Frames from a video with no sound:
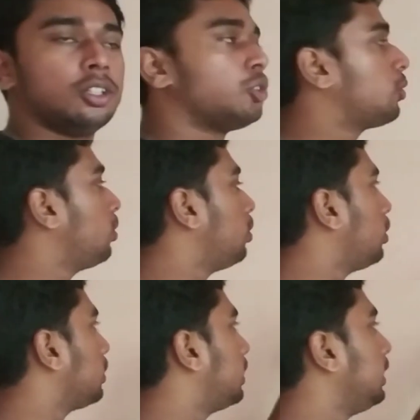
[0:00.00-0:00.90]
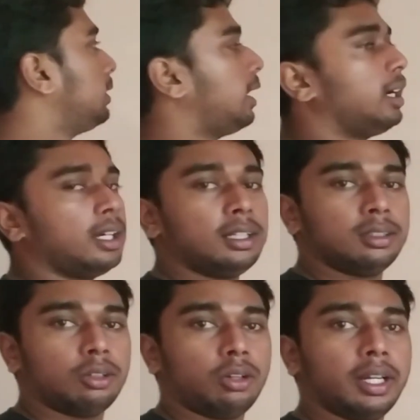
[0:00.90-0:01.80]
So these
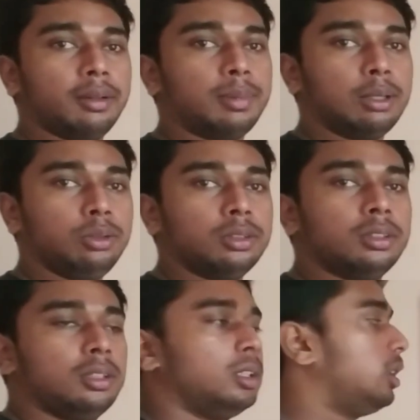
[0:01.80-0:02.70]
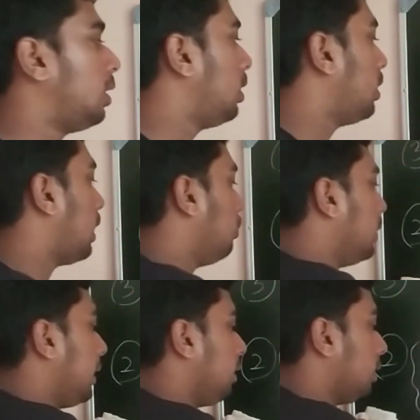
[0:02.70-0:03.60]
are all about
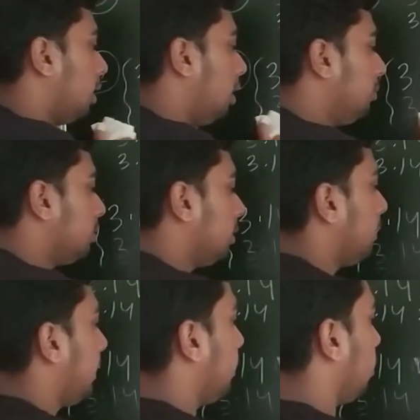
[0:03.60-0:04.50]
rounding of a